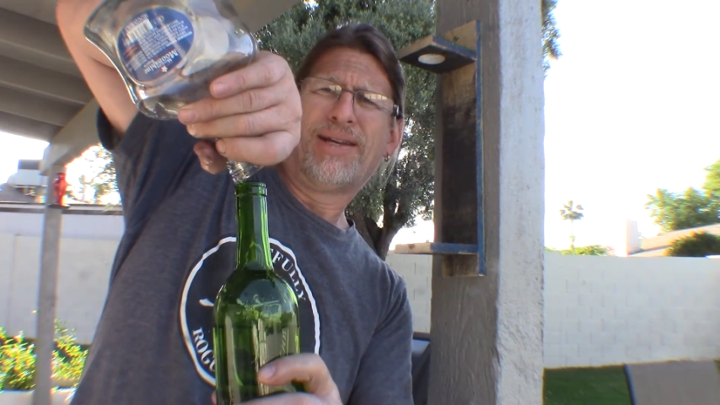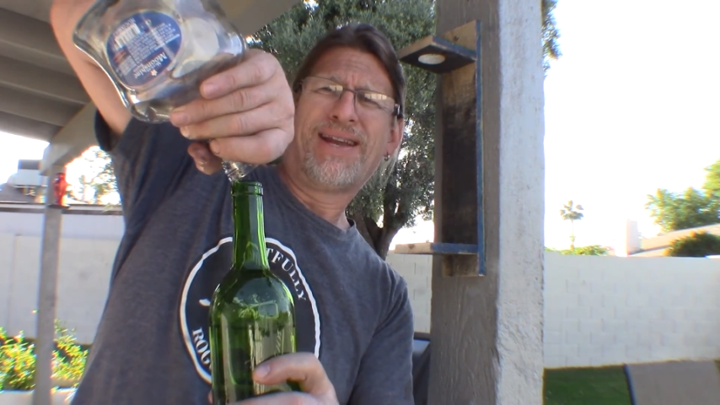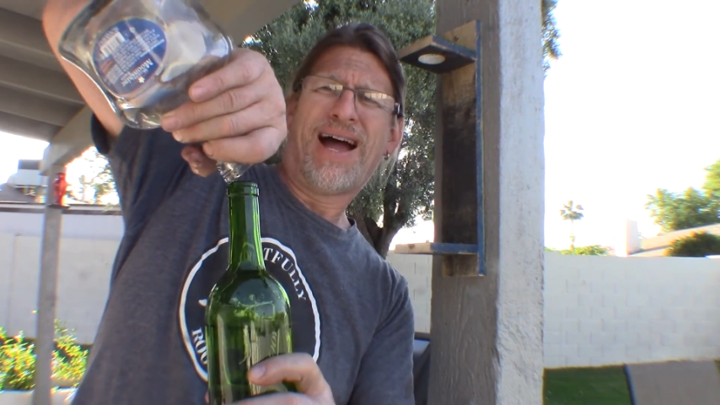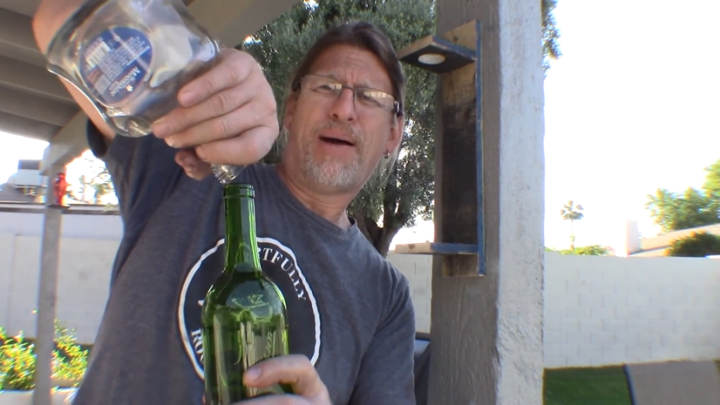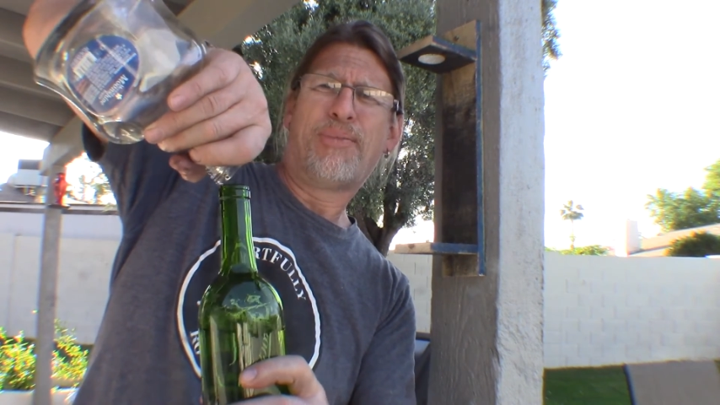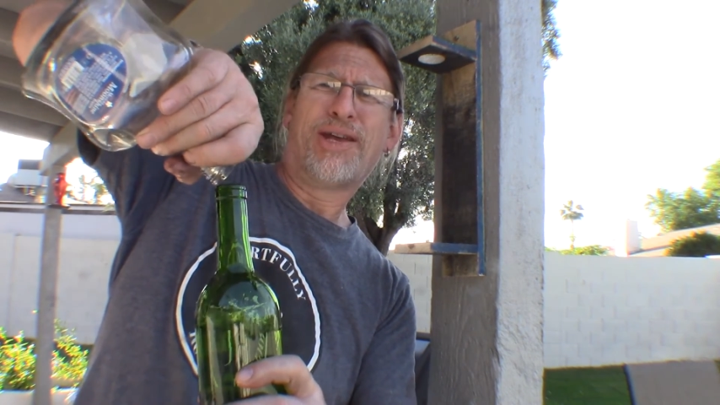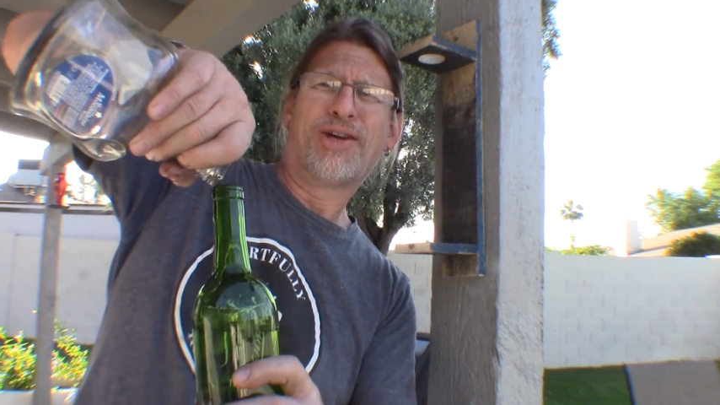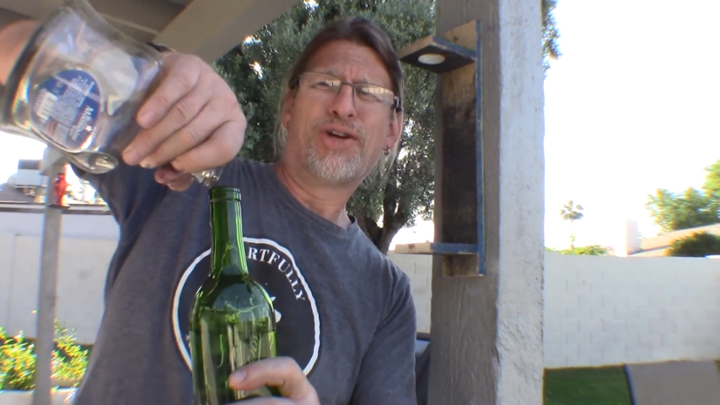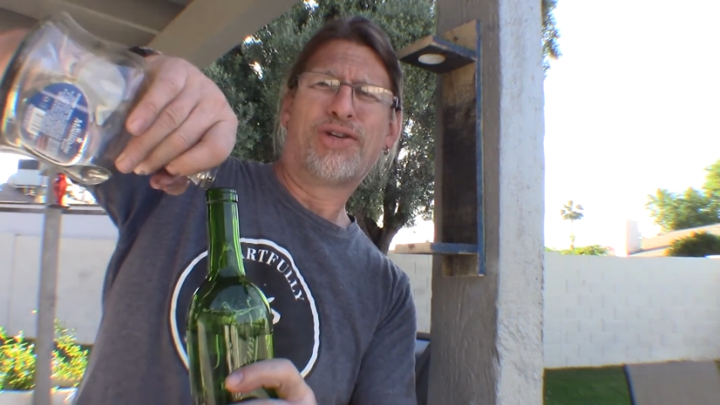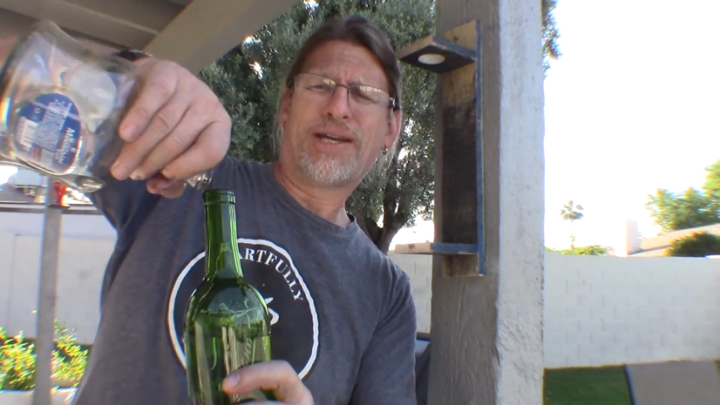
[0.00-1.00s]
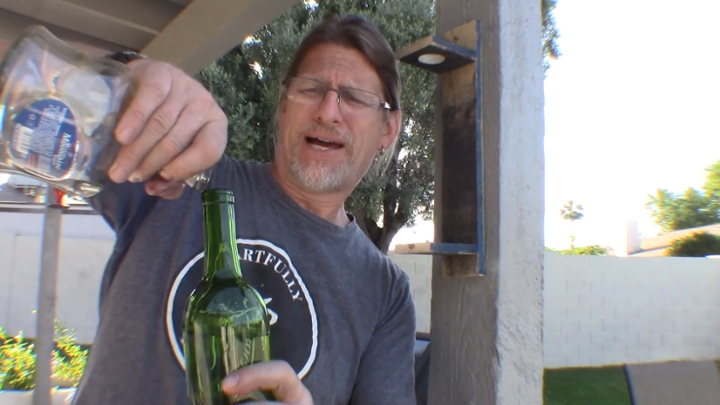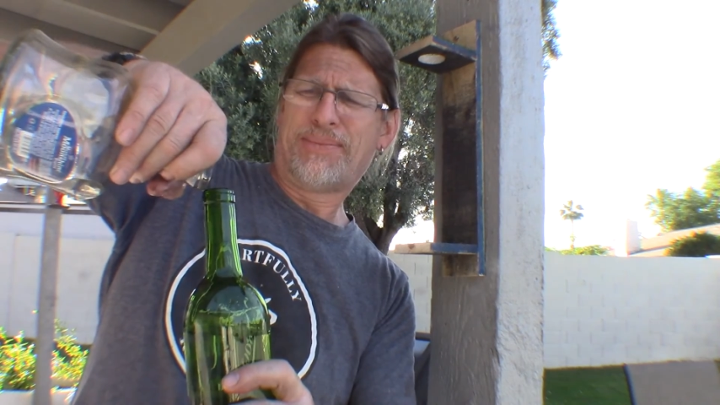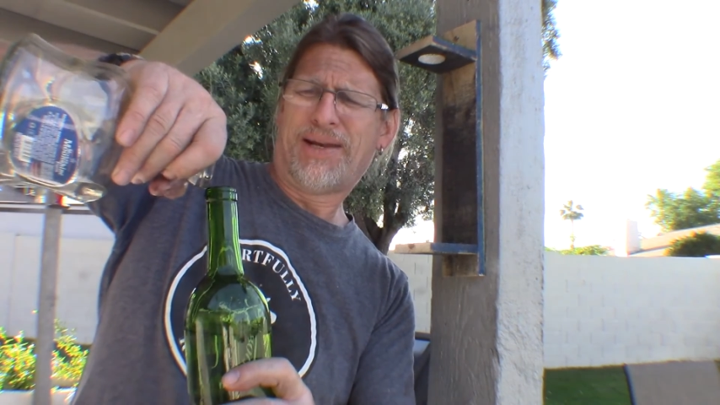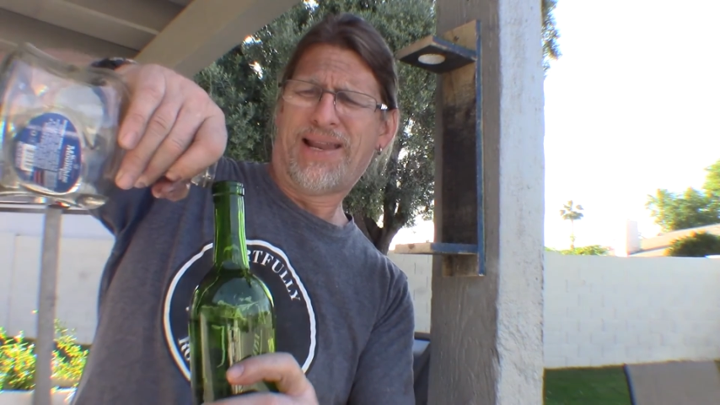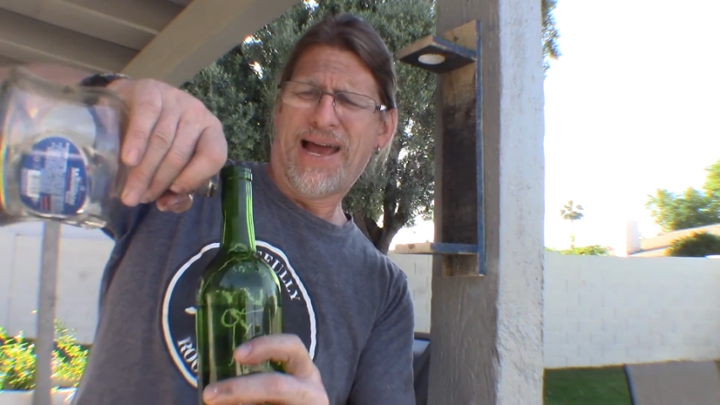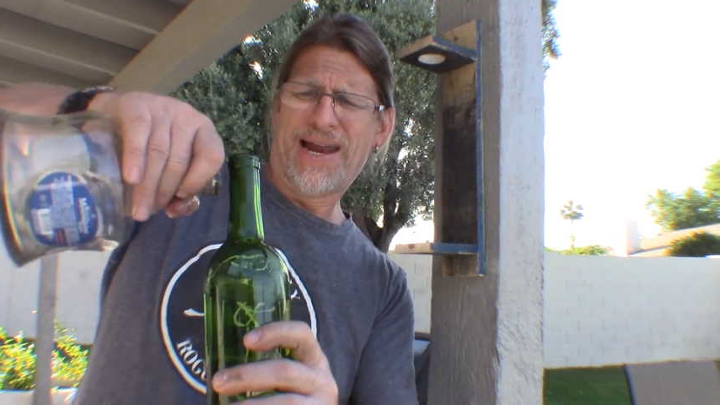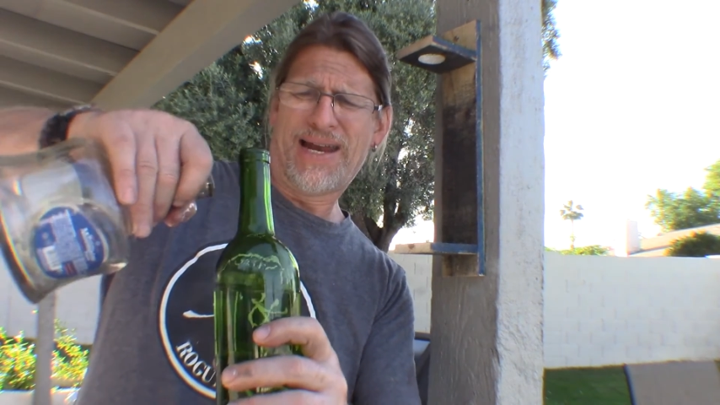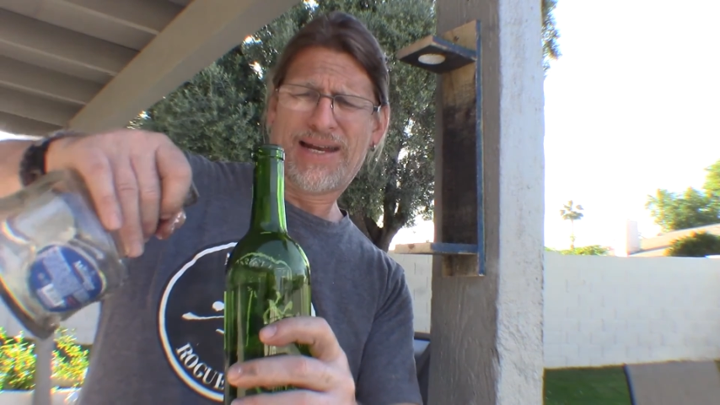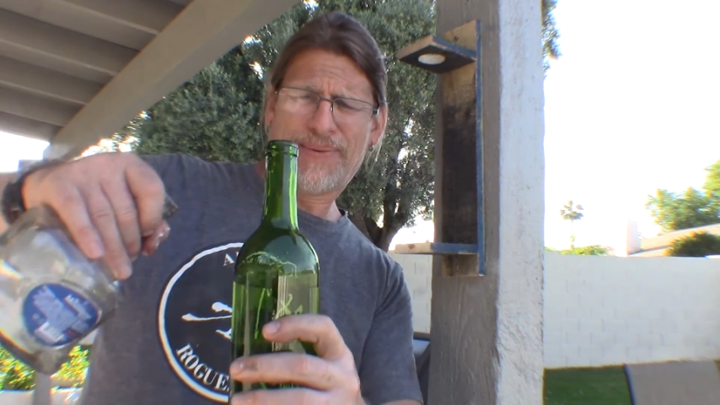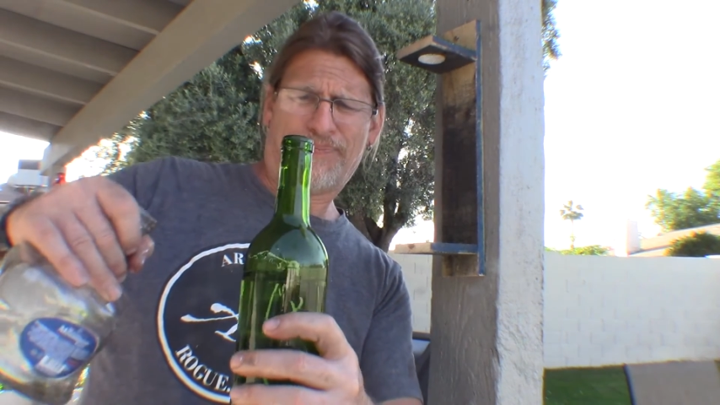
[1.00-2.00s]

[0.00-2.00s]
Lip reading: not be a good time to light it.